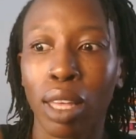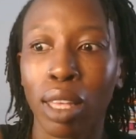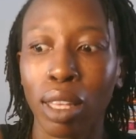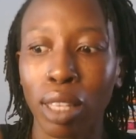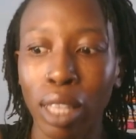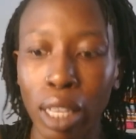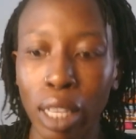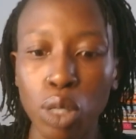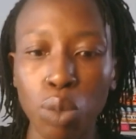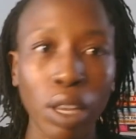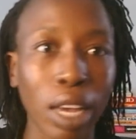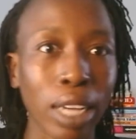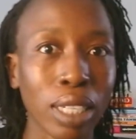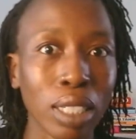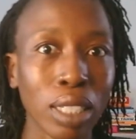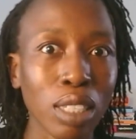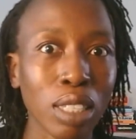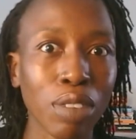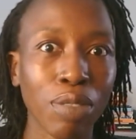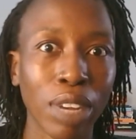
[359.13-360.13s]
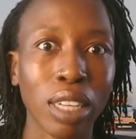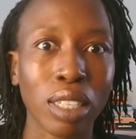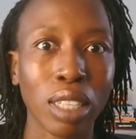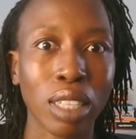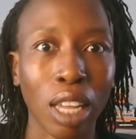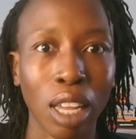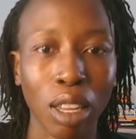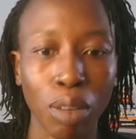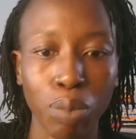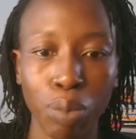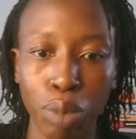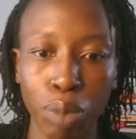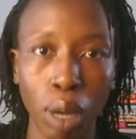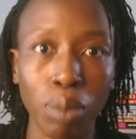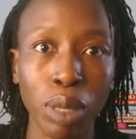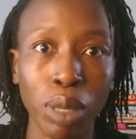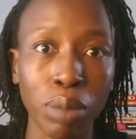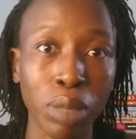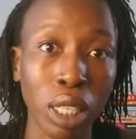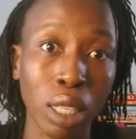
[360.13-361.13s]
yes, we identified a
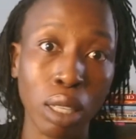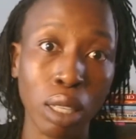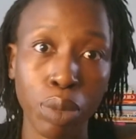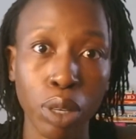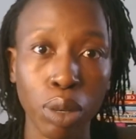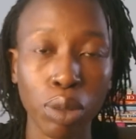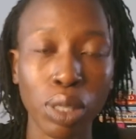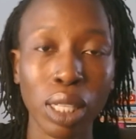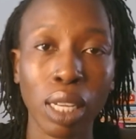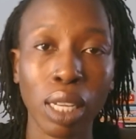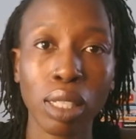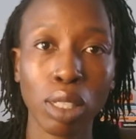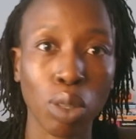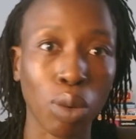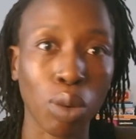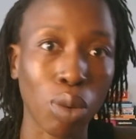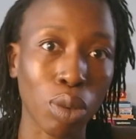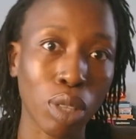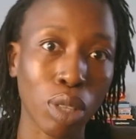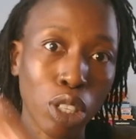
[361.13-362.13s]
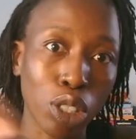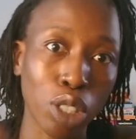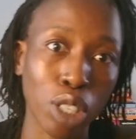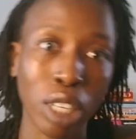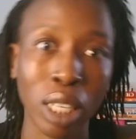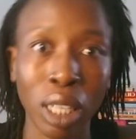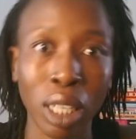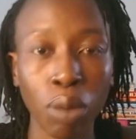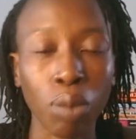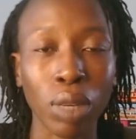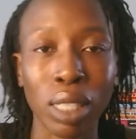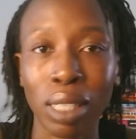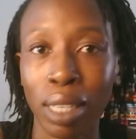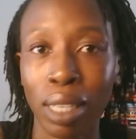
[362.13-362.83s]
problem in the process. So the journey was